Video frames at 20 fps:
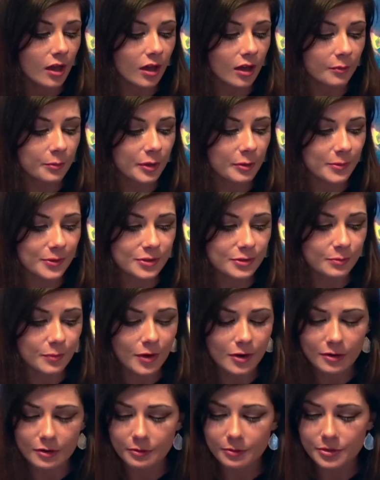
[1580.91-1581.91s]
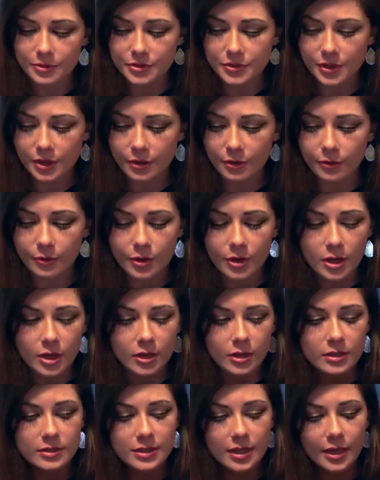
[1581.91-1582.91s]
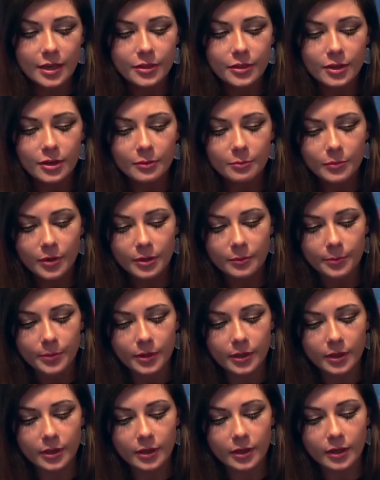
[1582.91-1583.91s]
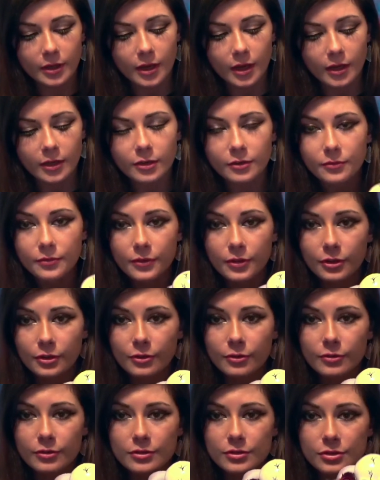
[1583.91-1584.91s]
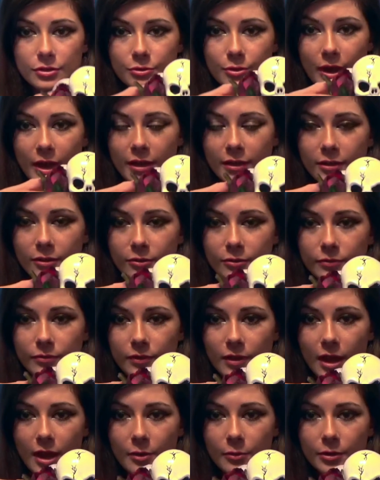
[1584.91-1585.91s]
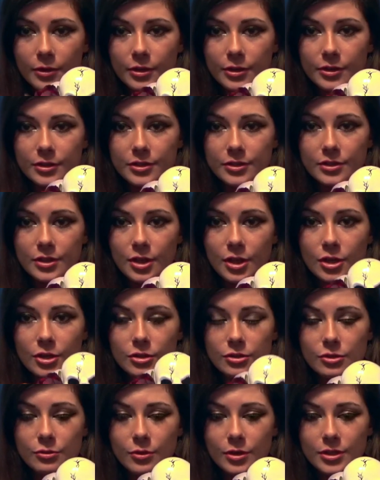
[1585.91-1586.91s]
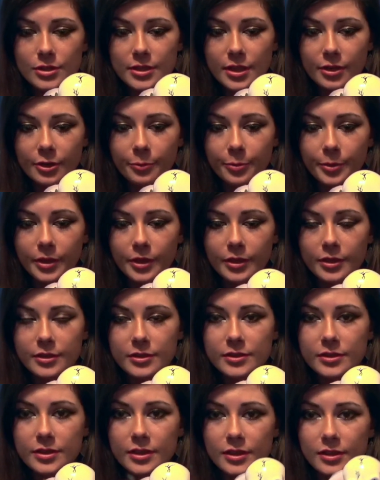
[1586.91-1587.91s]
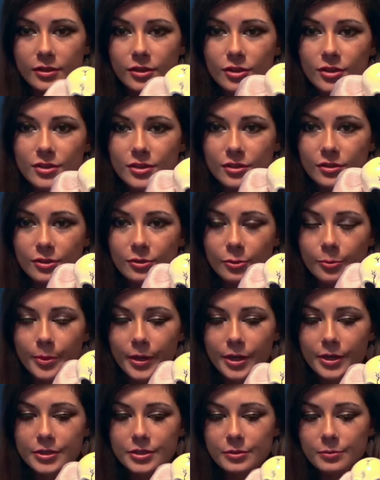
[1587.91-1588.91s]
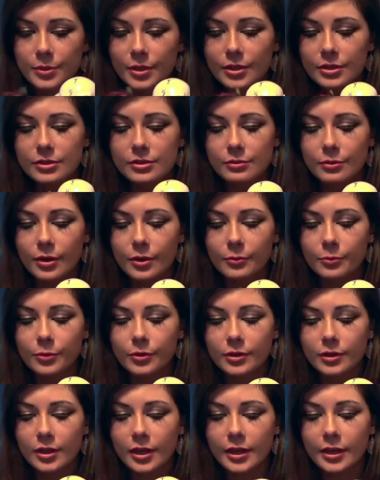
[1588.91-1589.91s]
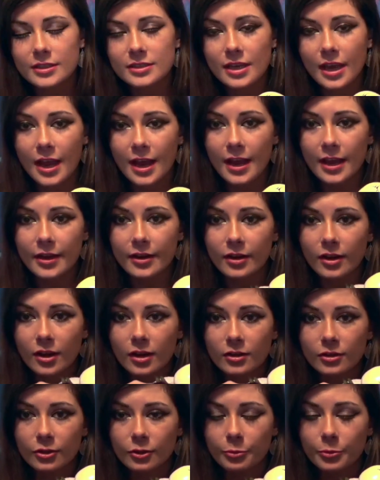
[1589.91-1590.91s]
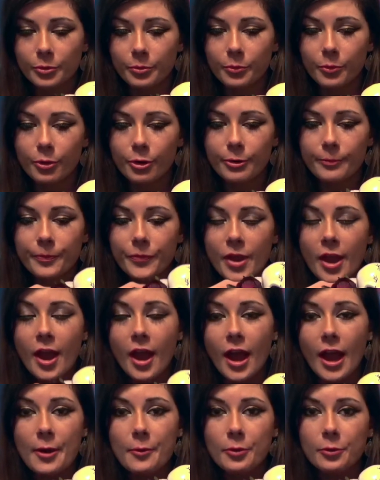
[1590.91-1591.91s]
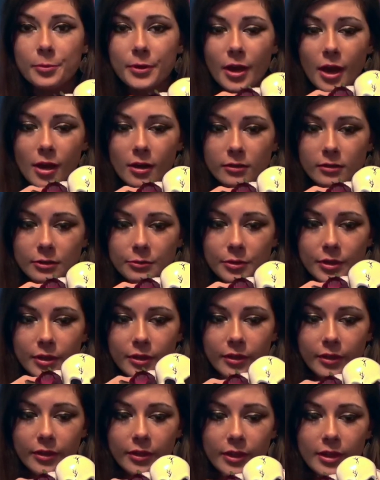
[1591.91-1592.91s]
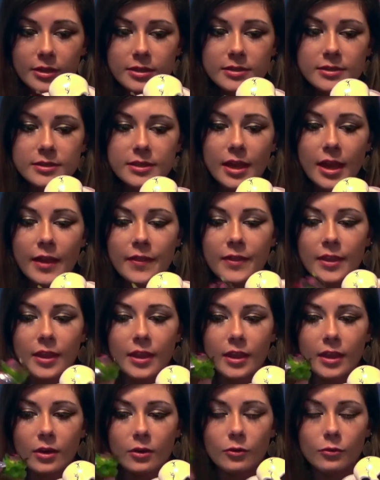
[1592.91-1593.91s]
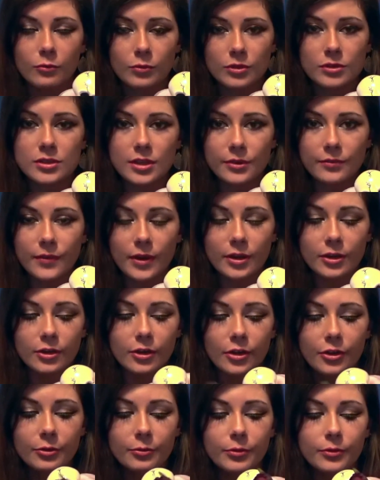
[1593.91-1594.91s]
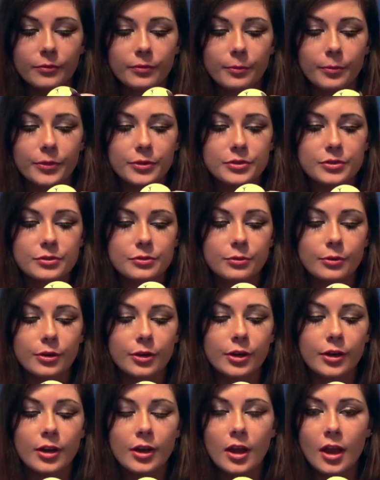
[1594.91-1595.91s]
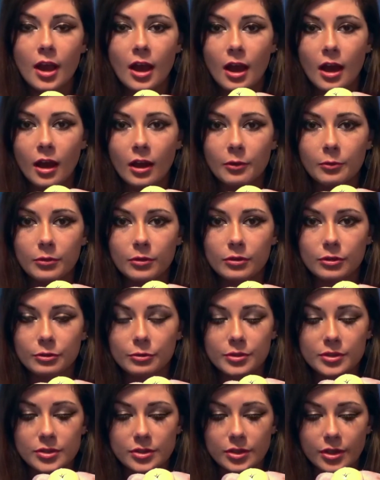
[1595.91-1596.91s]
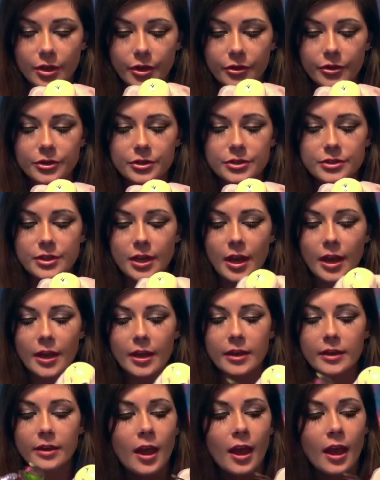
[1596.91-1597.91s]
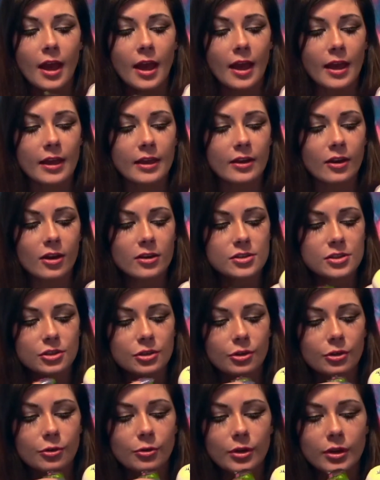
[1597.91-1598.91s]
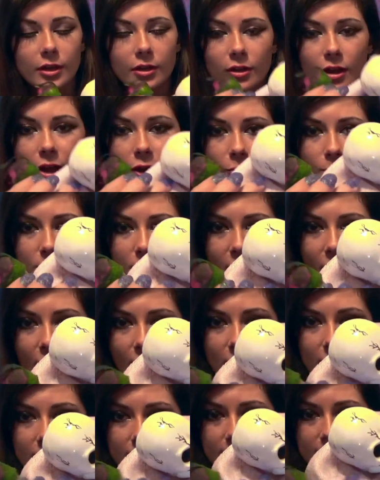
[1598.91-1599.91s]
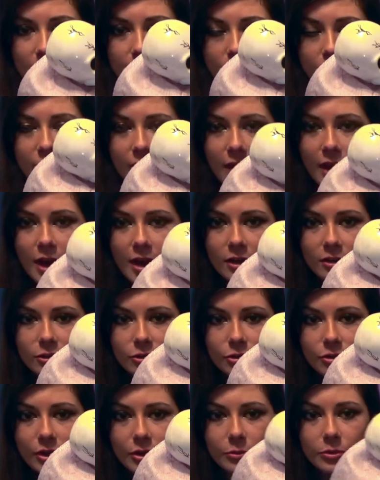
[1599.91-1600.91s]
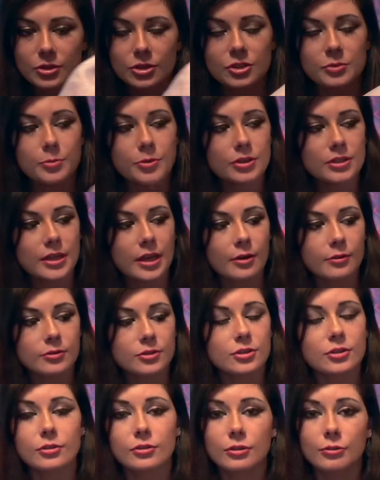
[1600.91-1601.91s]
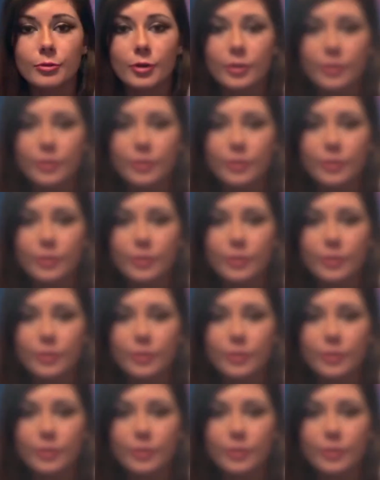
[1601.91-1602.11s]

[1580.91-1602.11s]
maybe tomorrow or so, because I thought it might be kind of cute to add little flowers to our centerpiece. It looks a little bare to me, so I would like to add a little bit more. I will be hot gluing this, and then once I find another one from the store, I will glue it to the other side. And also, it'll help to hide some of that hot glue that we just put down to glue on